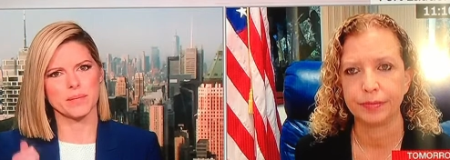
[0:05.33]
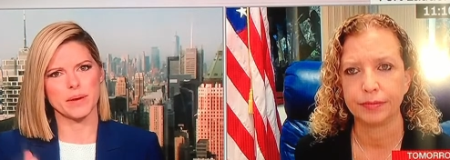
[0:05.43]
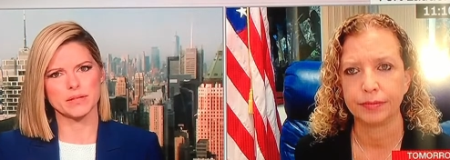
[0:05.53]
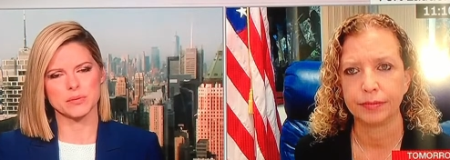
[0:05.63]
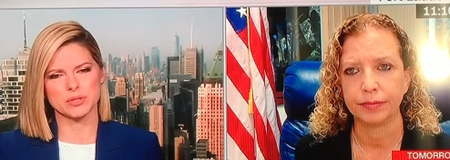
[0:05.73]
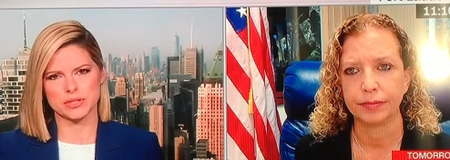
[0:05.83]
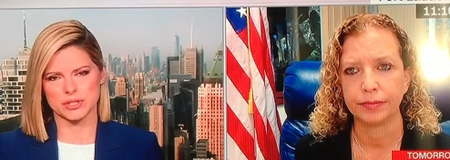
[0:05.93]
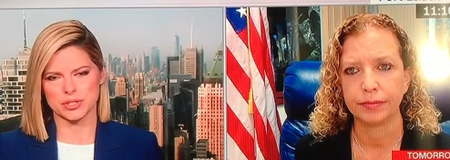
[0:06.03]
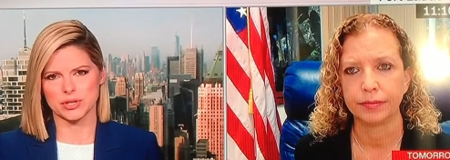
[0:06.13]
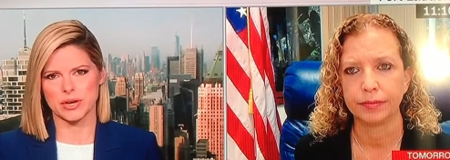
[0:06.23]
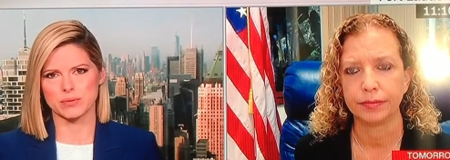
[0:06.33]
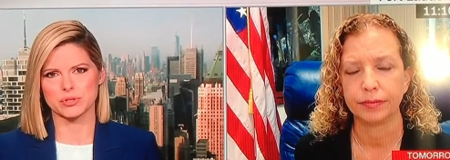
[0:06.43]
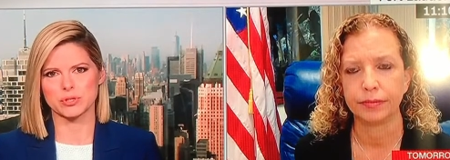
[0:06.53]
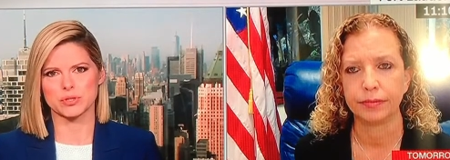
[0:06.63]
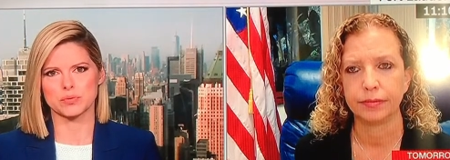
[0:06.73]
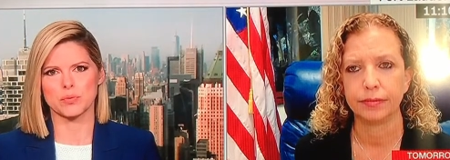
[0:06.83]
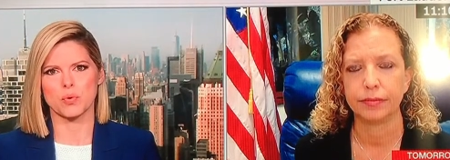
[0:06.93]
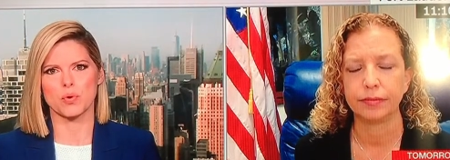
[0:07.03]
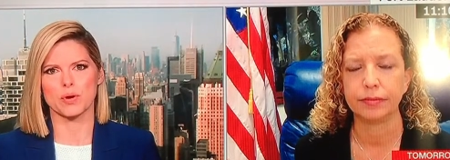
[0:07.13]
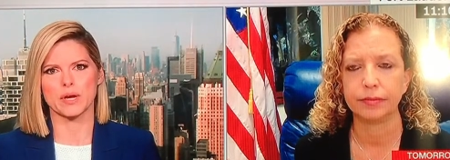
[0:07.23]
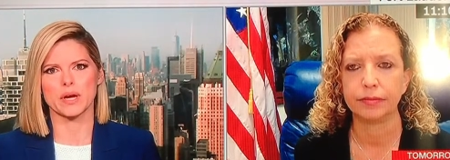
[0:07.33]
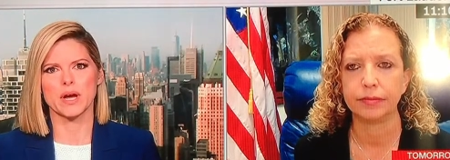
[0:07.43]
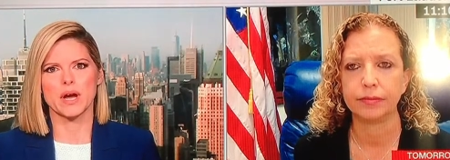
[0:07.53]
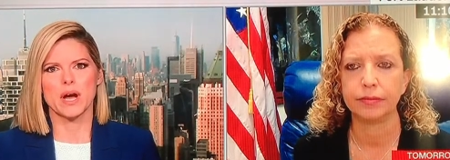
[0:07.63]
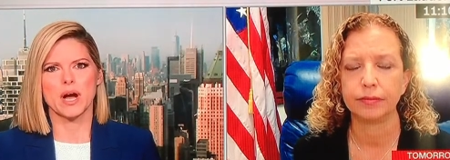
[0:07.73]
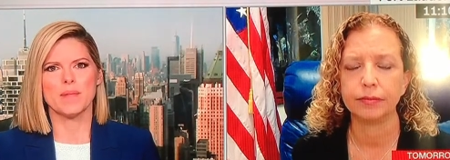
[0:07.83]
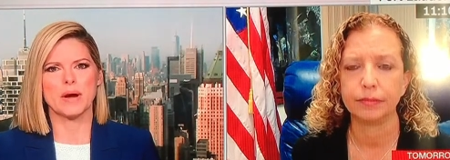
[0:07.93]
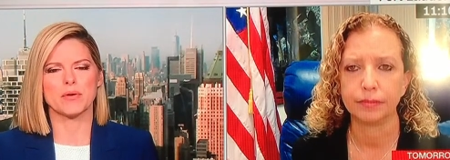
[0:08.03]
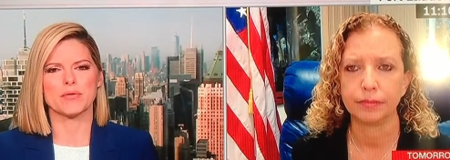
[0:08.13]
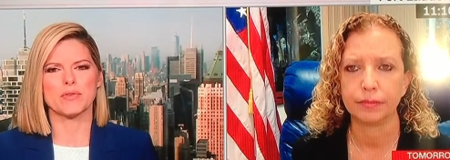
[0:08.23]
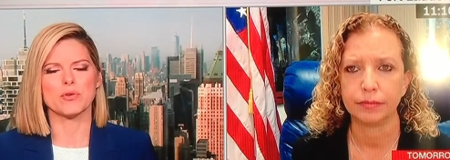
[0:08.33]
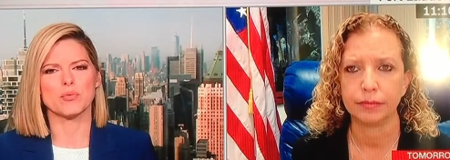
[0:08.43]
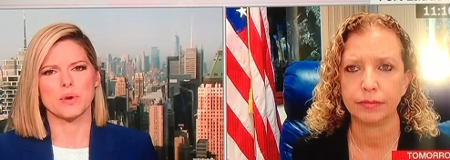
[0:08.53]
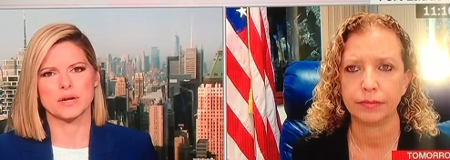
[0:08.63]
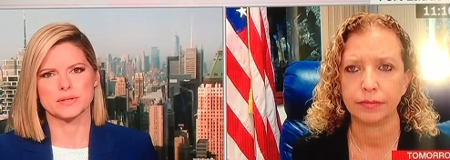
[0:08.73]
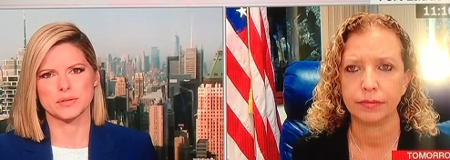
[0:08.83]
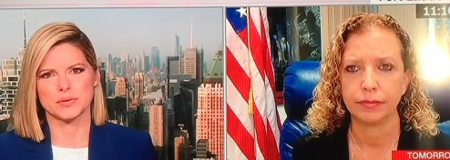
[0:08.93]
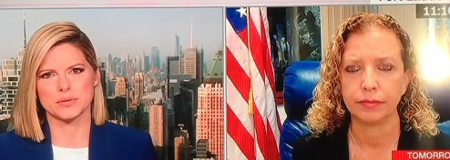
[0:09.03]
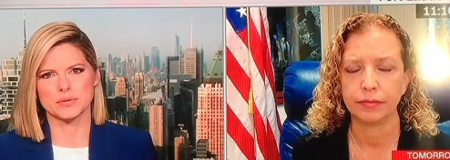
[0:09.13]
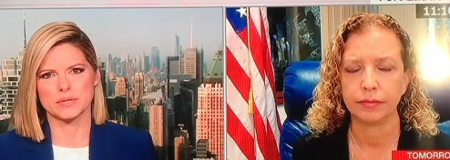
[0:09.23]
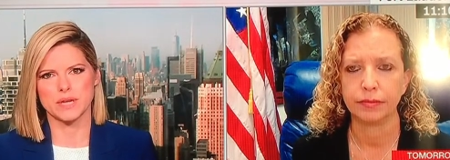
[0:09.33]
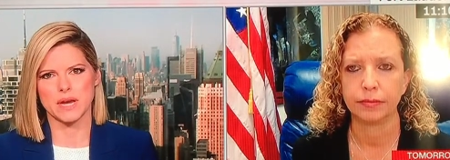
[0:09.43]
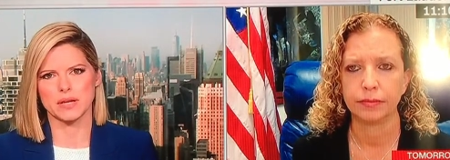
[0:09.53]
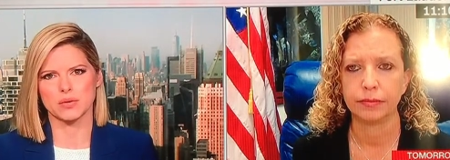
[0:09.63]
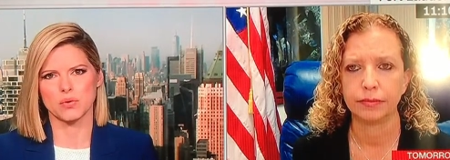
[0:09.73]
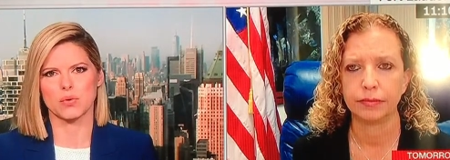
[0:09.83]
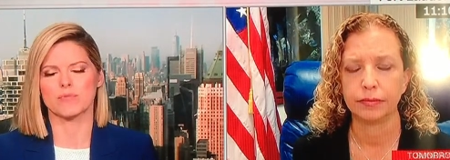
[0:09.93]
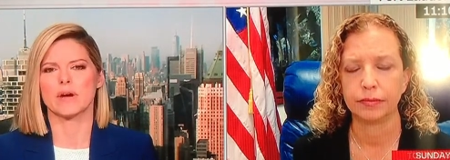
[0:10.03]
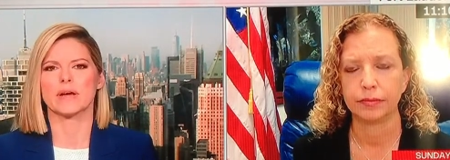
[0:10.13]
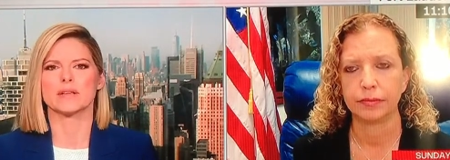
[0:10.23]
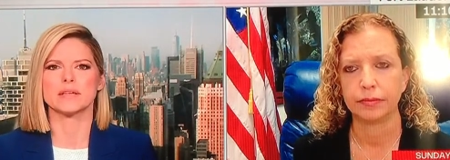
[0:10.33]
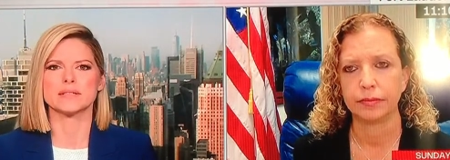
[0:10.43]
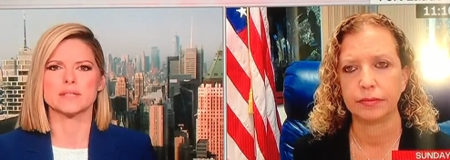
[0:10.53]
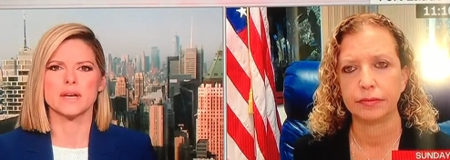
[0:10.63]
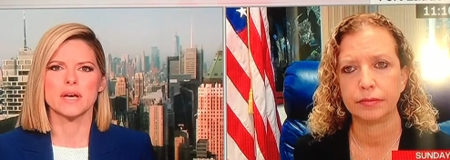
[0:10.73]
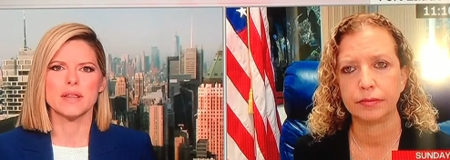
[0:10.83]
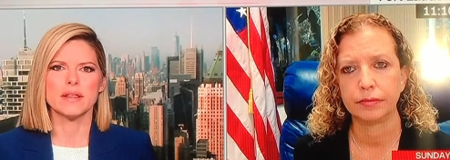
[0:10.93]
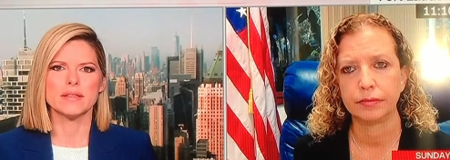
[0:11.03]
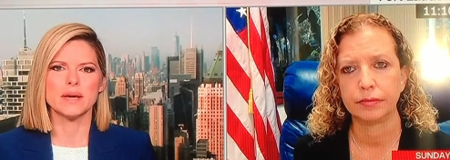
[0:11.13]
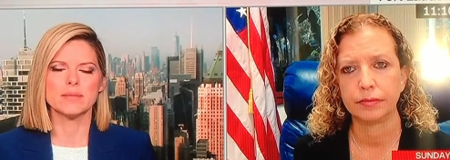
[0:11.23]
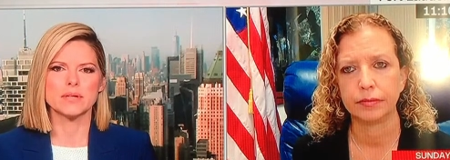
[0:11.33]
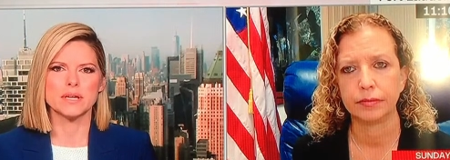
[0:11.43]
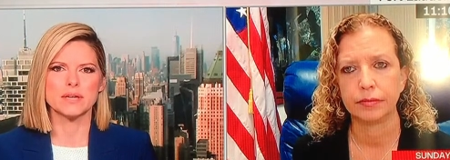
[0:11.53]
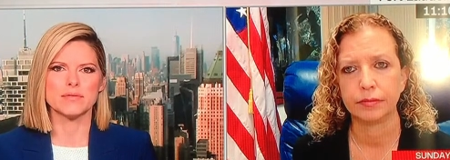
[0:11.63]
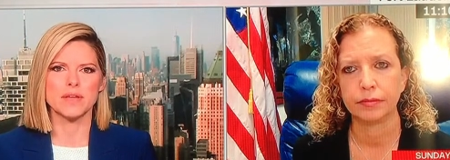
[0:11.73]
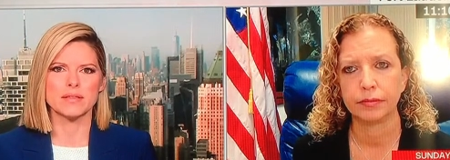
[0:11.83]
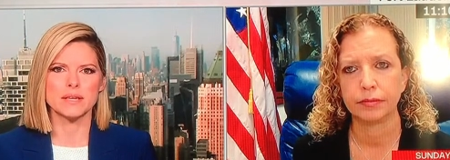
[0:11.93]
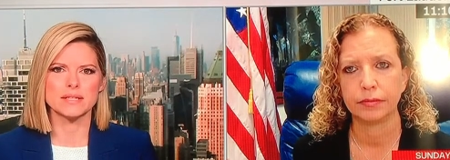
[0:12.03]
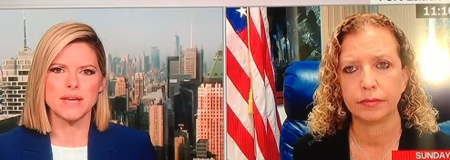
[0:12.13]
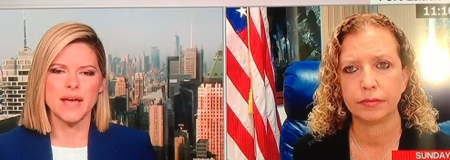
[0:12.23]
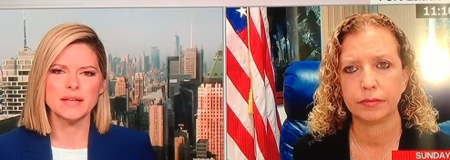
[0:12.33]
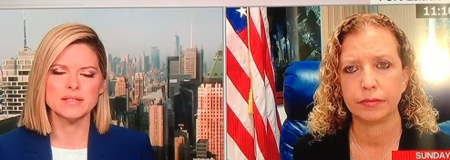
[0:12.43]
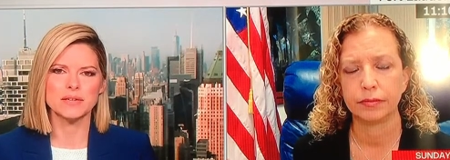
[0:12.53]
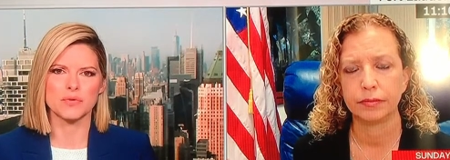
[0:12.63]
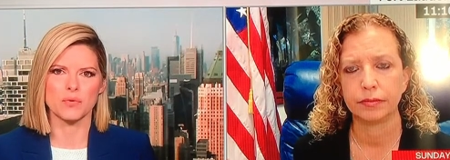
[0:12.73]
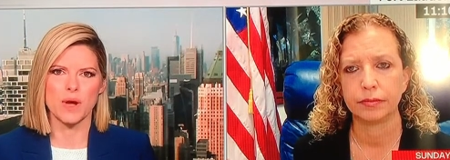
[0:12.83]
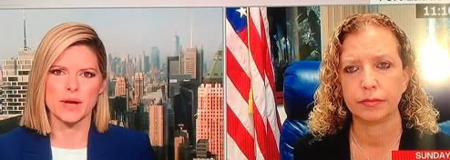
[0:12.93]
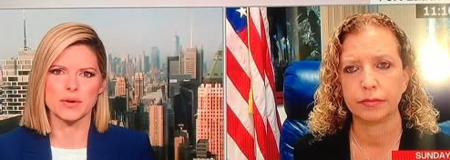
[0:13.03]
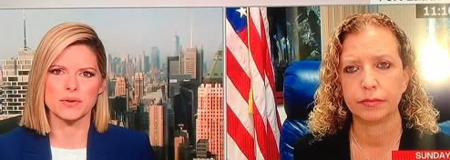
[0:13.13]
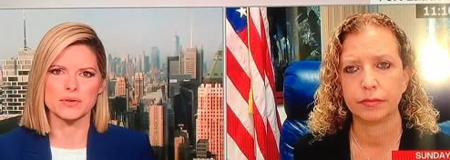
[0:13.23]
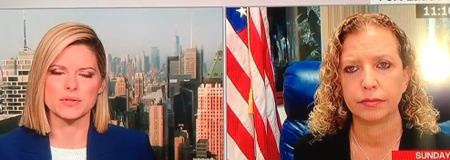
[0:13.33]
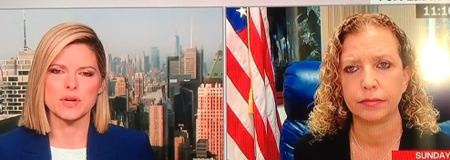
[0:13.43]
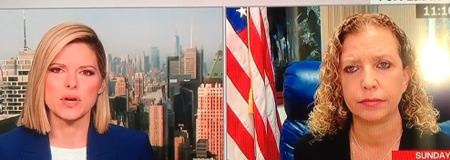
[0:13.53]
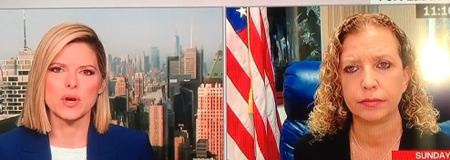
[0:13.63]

Speaker 1: back to what Jessica Schneider was just reporting about federal prosecutors saying in court filings that they believe that the intent of the rioters